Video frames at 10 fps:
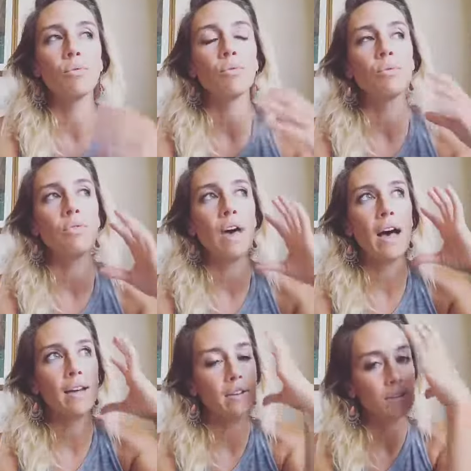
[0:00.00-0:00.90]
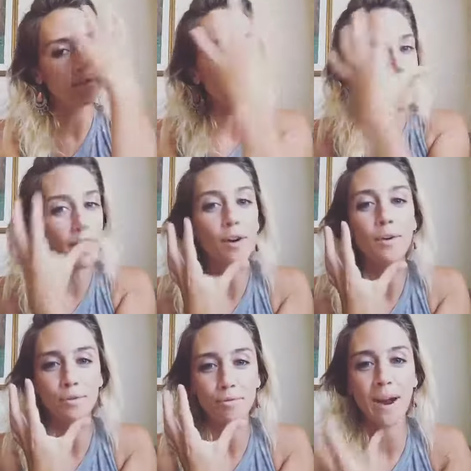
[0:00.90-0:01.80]
that
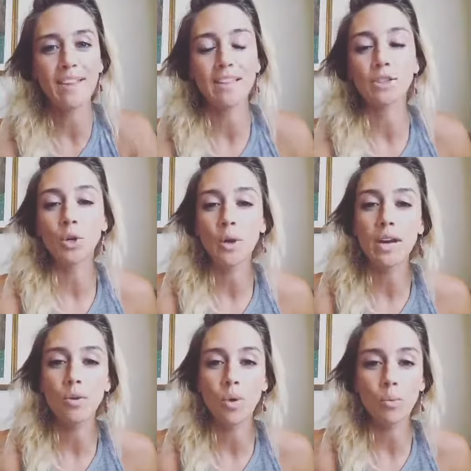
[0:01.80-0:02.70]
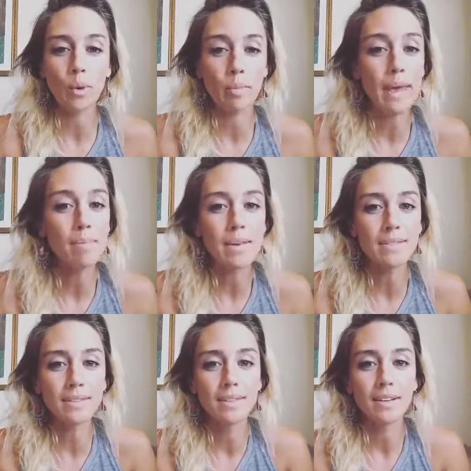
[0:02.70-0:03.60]
veil, right? That's created when we're
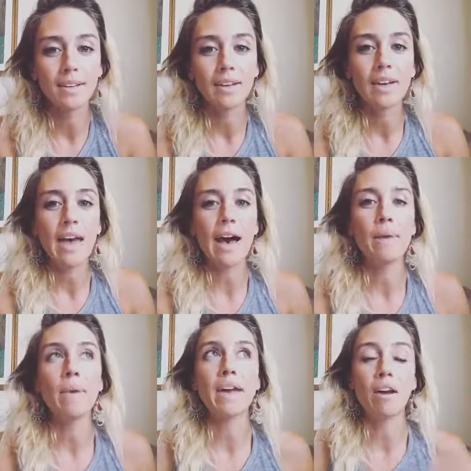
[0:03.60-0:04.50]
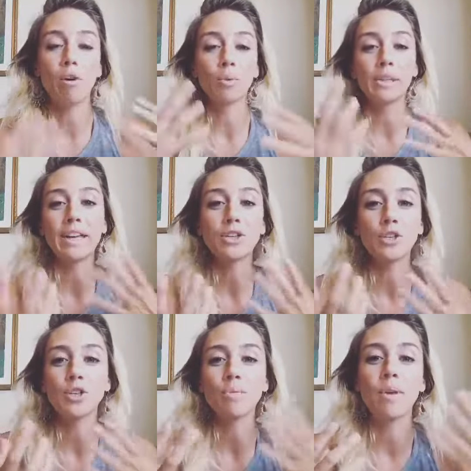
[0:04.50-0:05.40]
babies, and our
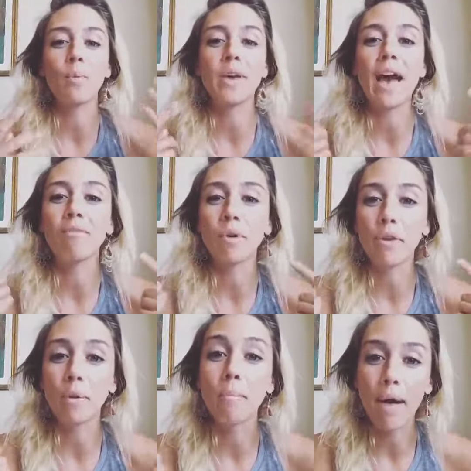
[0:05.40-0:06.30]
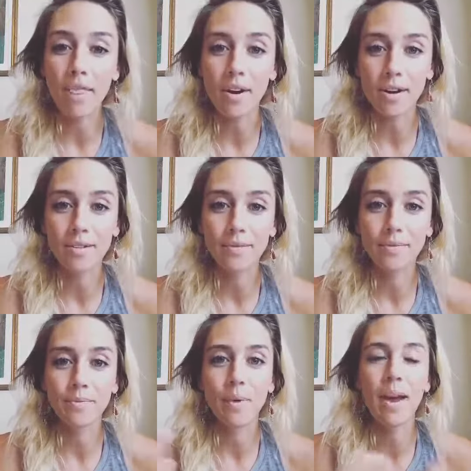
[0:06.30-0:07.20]
relationship that we have with our mother,
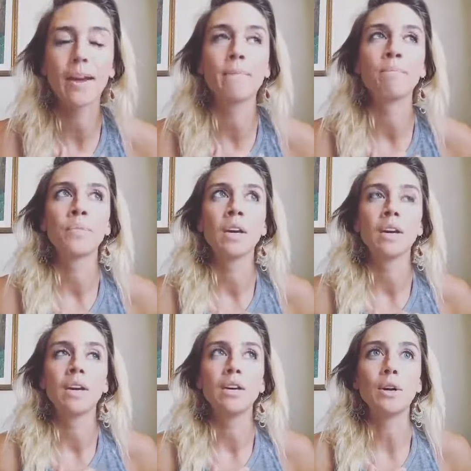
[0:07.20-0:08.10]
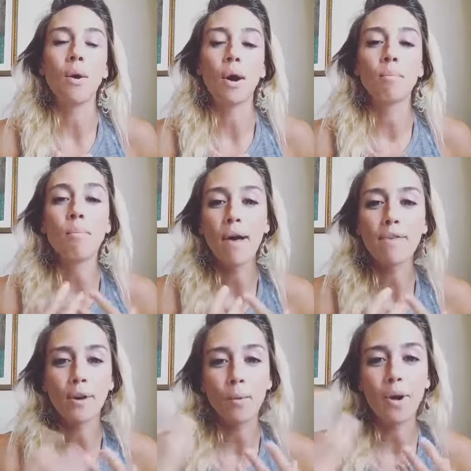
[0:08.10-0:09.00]
right? Our
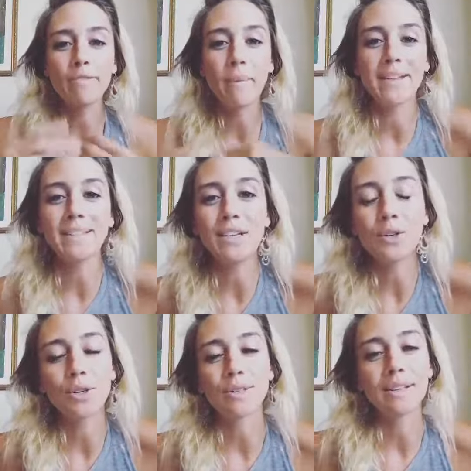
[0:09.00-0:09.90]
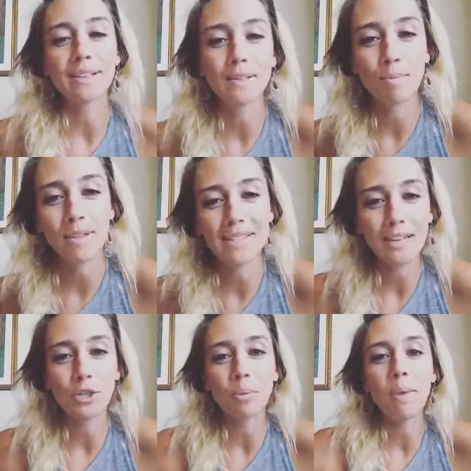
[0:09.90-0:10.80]
mother, one of my teachers, Elizabeth St.
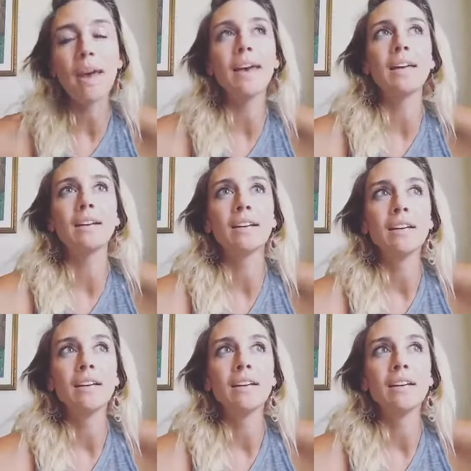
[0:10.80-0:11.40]
Germain,